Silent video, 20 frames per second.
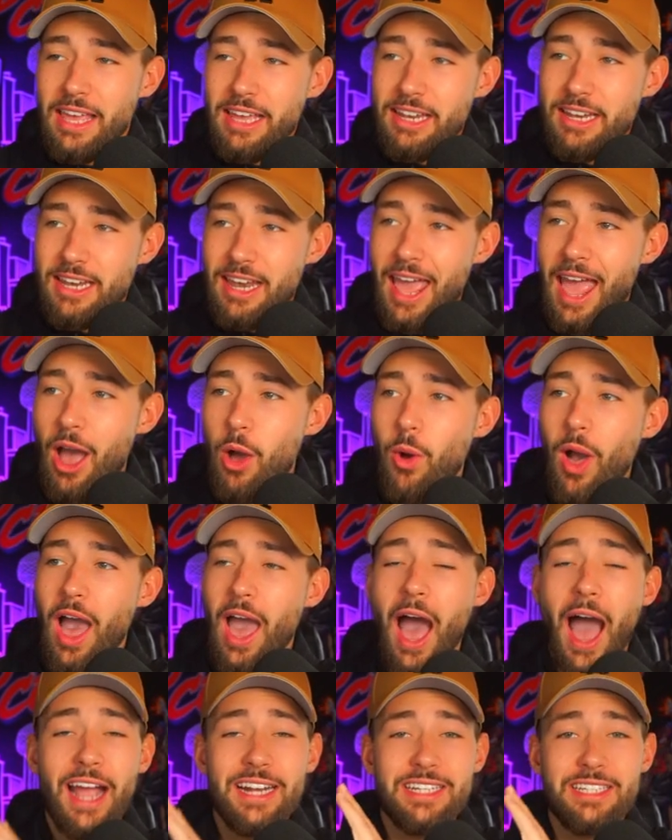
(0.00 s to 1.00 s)
Now,
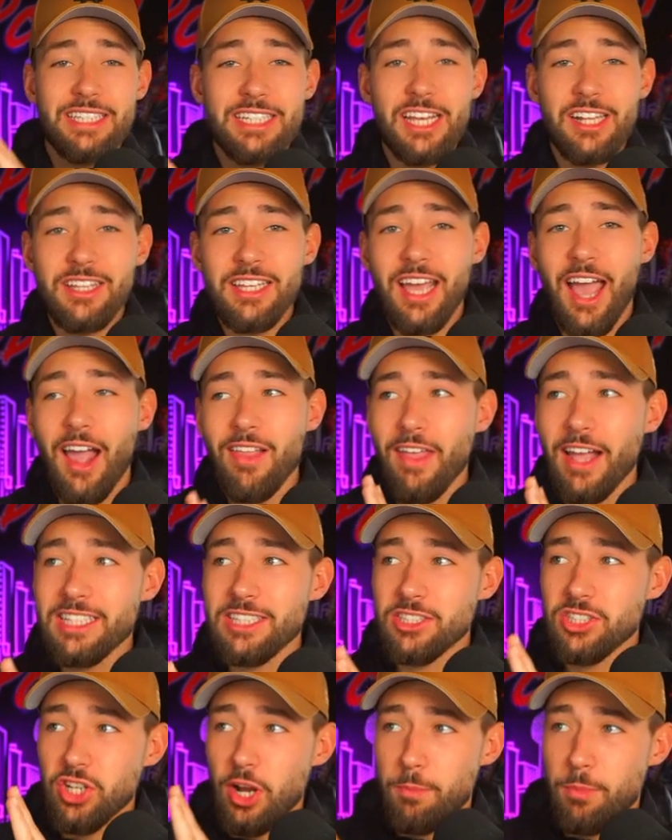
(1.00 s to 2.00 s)
ideally, I'd like
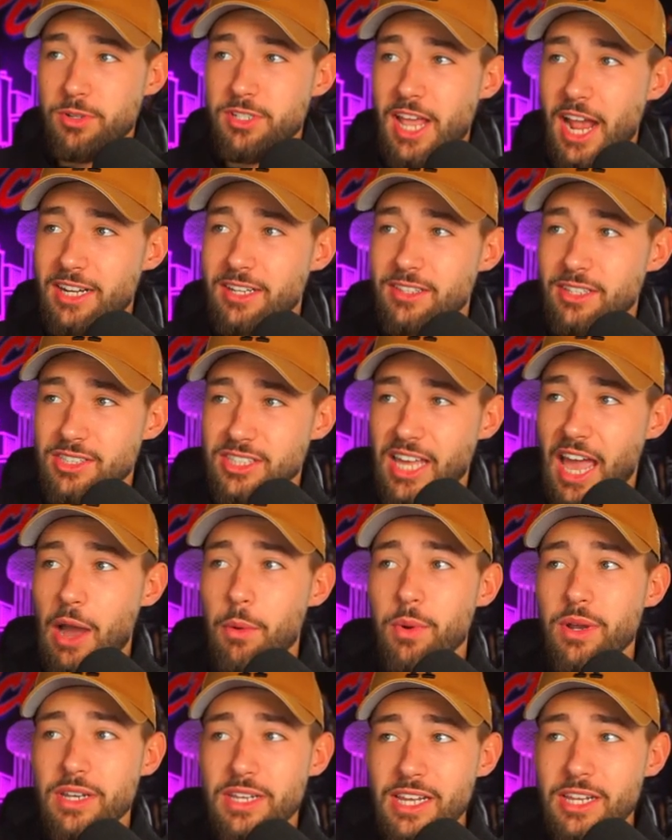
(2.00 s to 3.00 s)
to start protecting this guy.
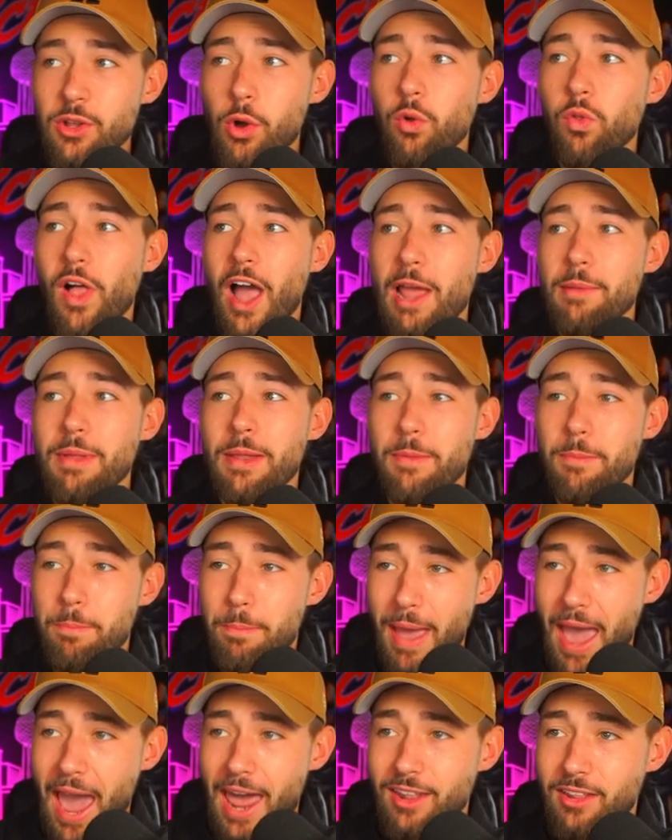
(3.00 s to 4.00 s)
We need O-linemen
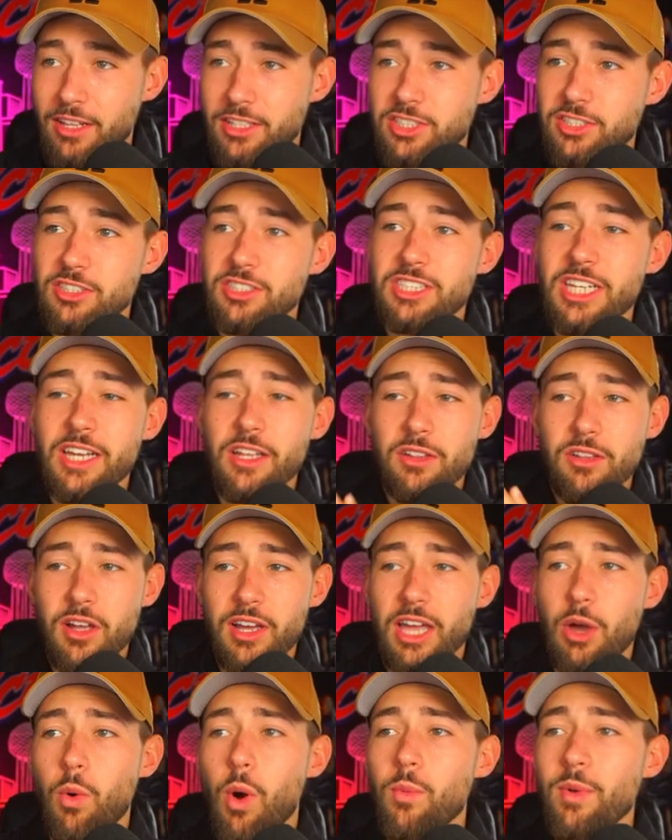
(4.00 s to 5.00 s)
badly. So let's take a
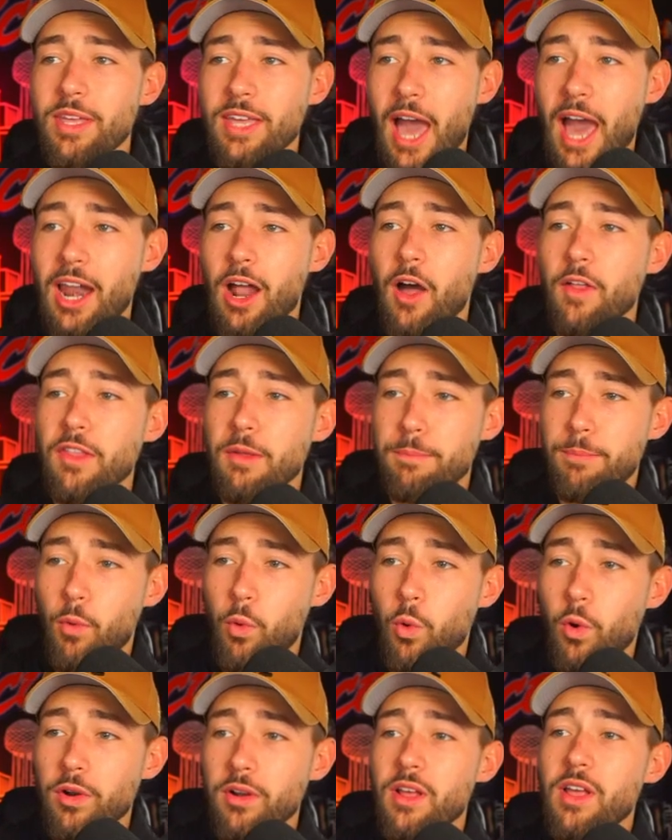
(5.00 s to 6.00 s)
look at what we got on the
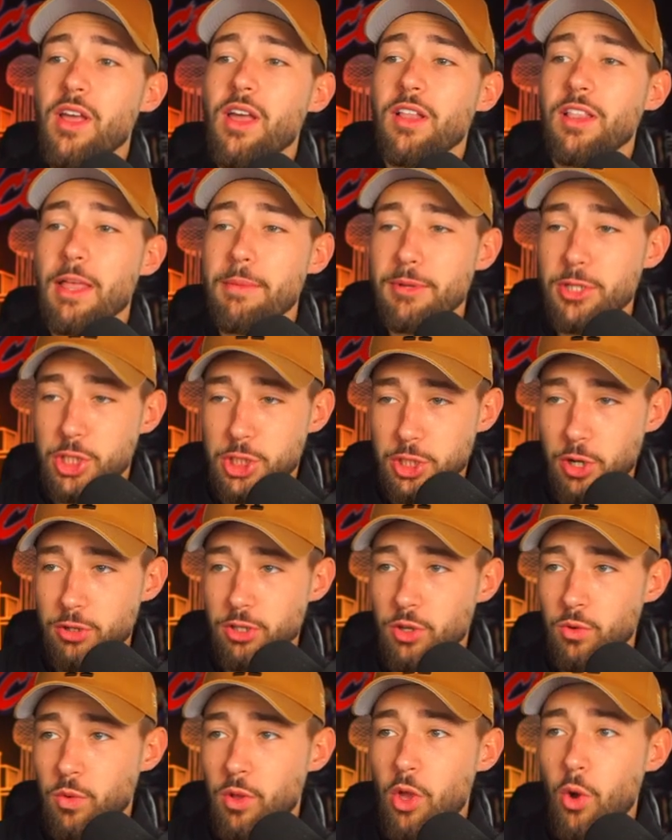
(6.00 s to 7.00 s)
board. Let me show
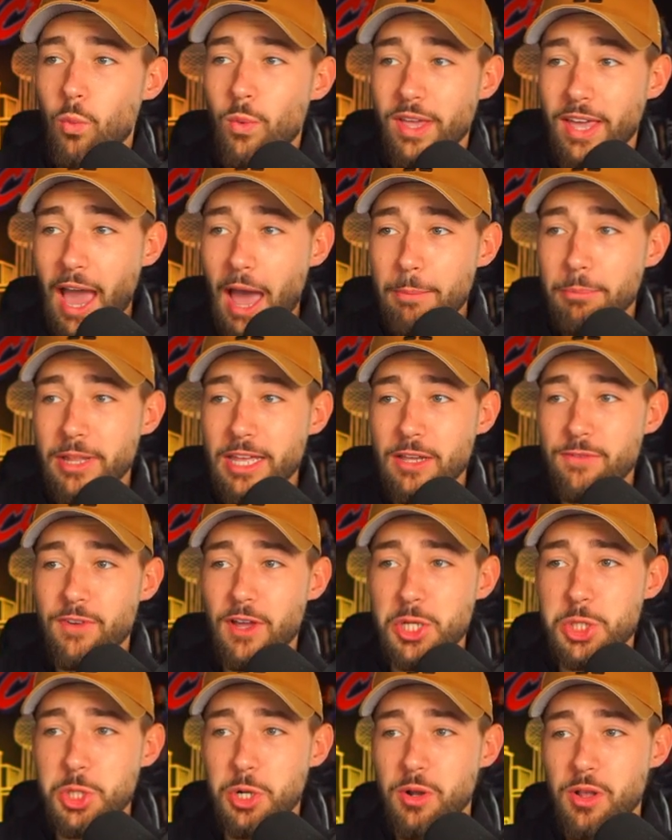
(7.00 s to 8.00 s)
you. We got Blake
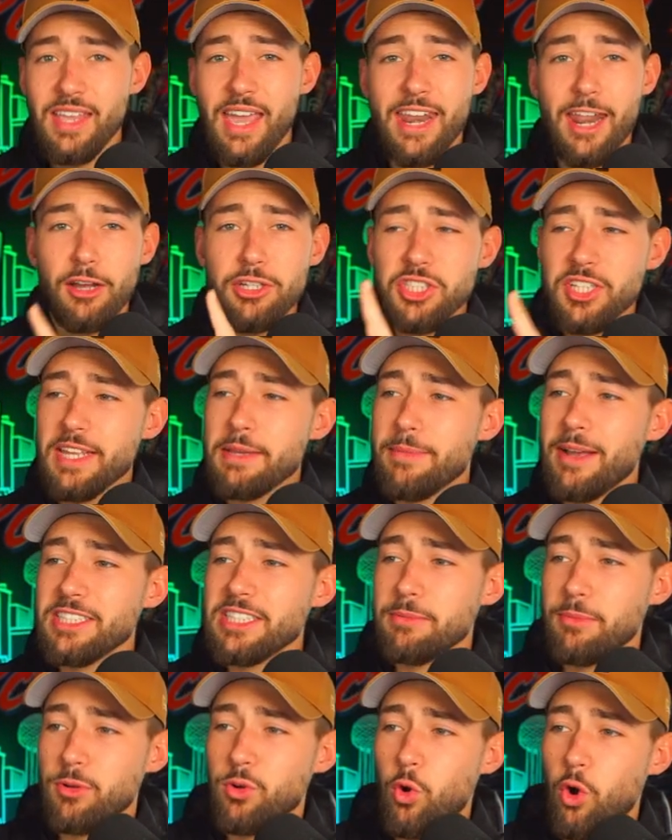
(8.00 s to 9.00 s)
Fisher, and I also like
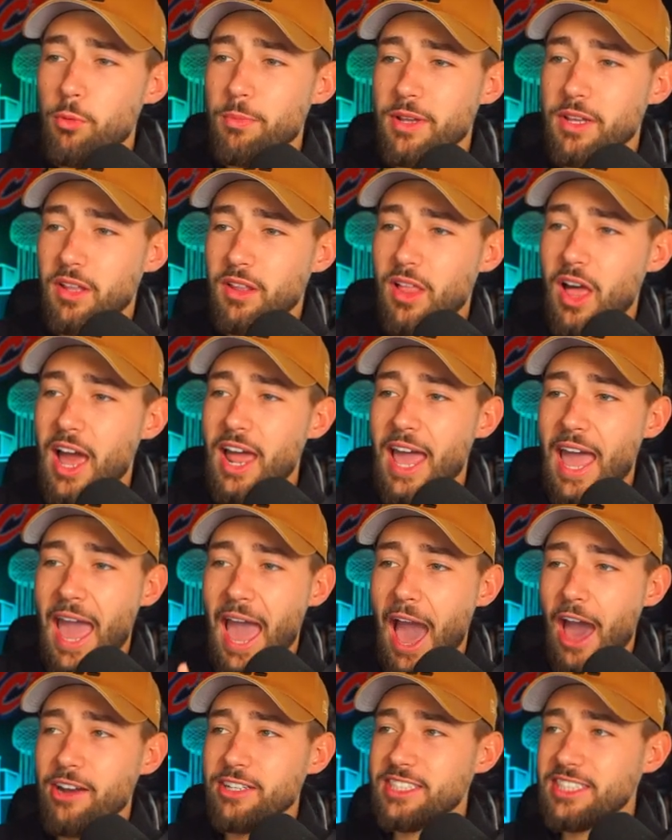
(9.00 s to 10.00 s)
Mason McCormick a lot
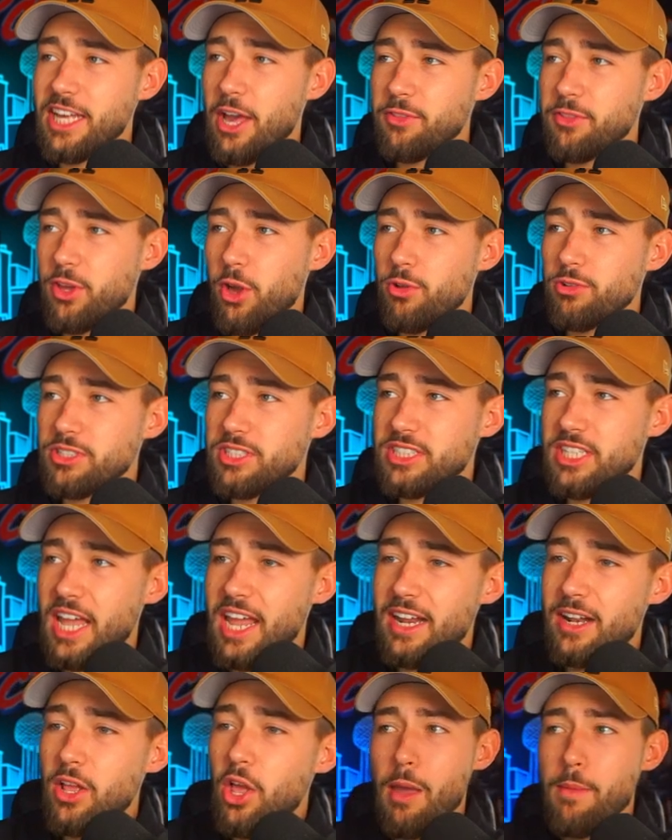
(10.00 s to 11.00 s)
out of South Dakota
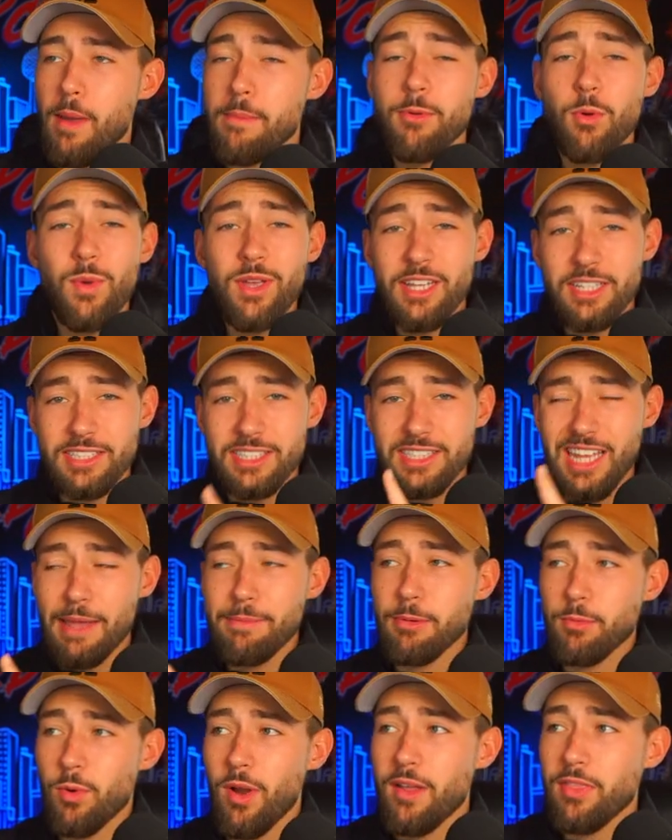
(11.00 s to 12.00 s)
State. Maybe we could
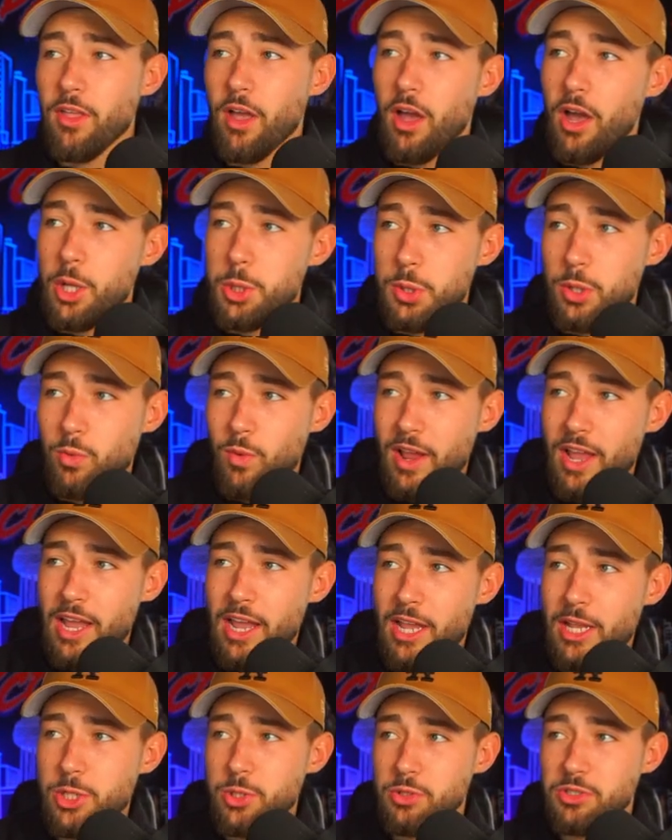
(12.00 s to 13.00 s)
snipe him around the 100
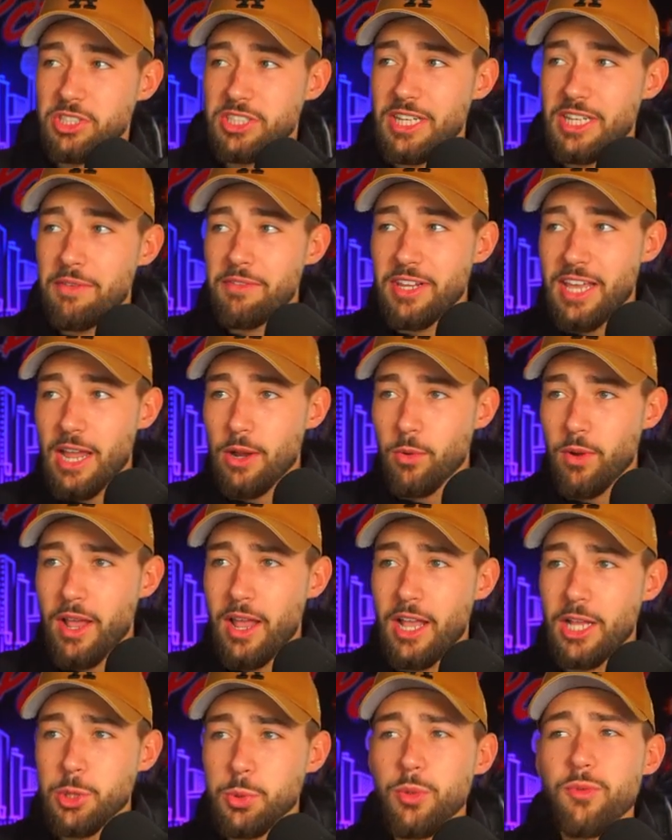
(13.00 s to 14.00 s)
range or 78
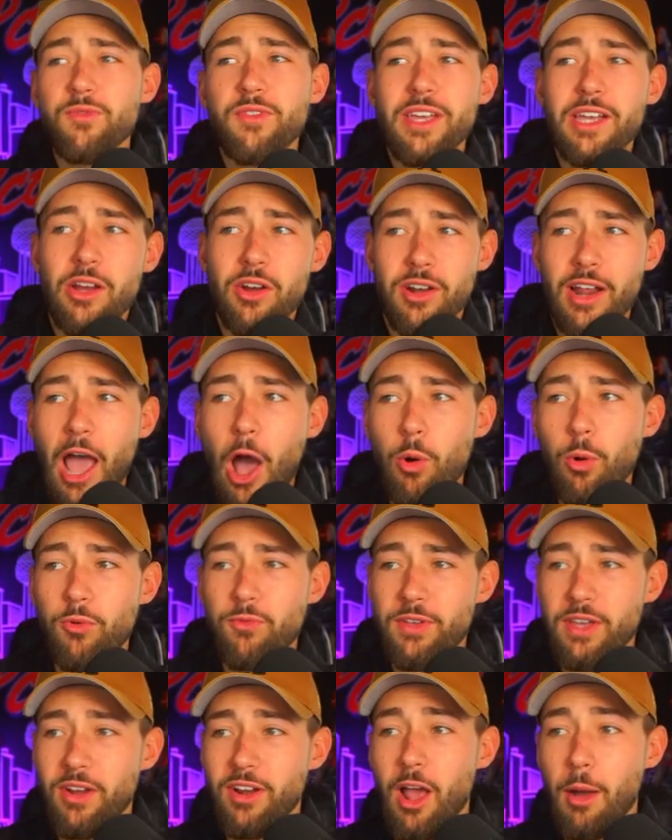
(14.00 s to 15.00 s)
range. We'll figure it out. We'll
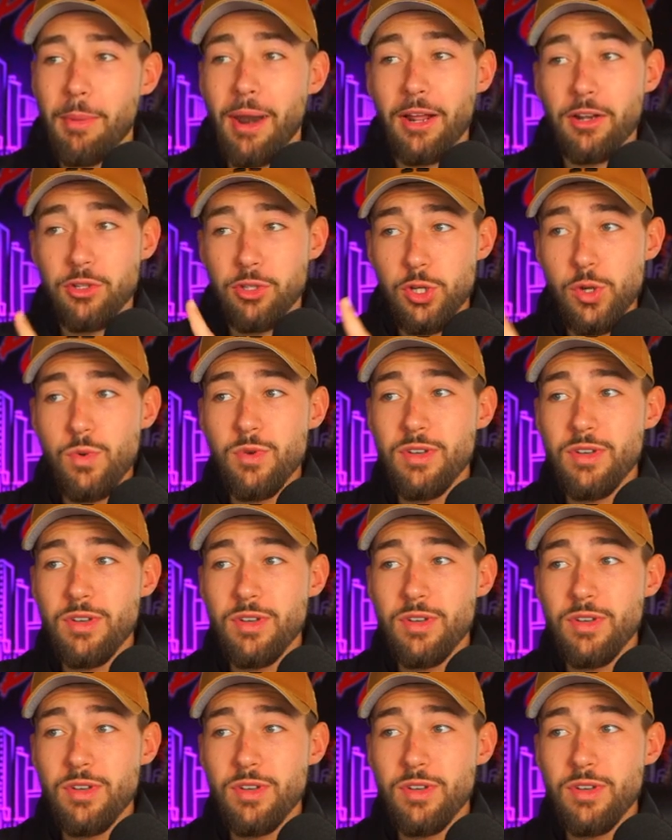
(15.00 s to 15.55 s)
figure it out, but I do